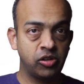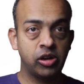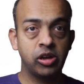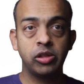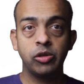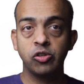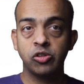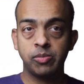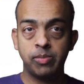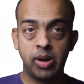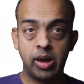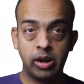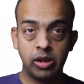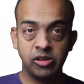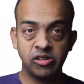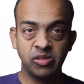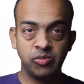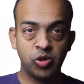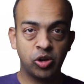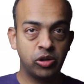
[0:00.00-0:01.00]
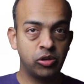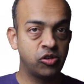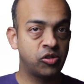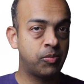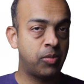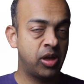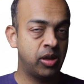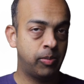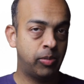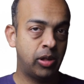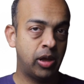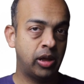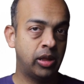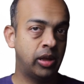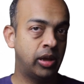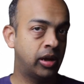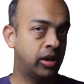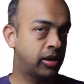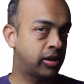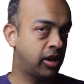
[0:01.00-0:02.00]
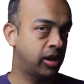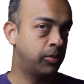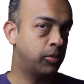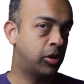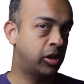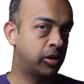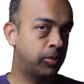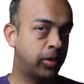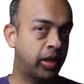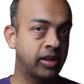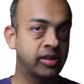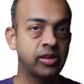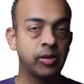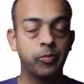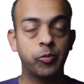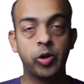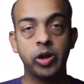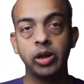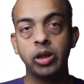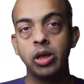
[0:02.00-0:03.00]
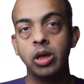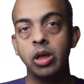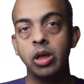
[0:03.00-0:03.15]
You can use parallelism, you can use pipelining and time multiplexing, right?